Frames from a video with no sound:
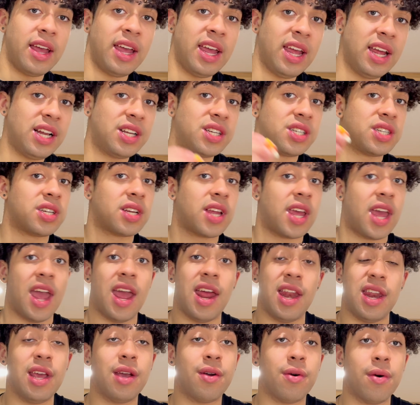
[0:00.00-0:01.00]
each
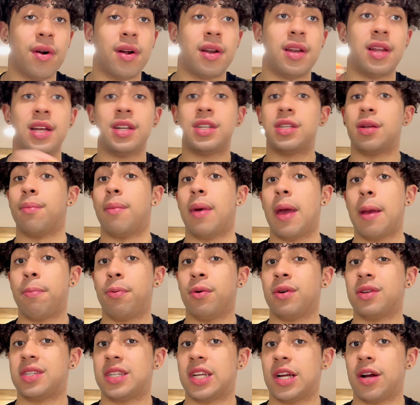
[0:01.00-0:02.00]
candy corn into maple
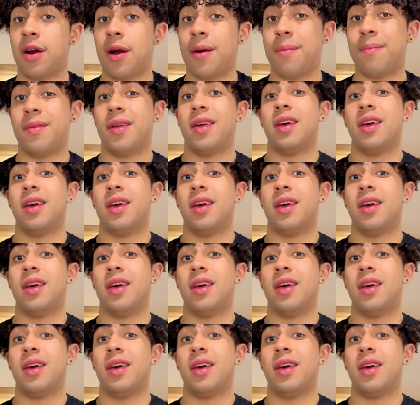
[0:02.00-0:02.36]
syrup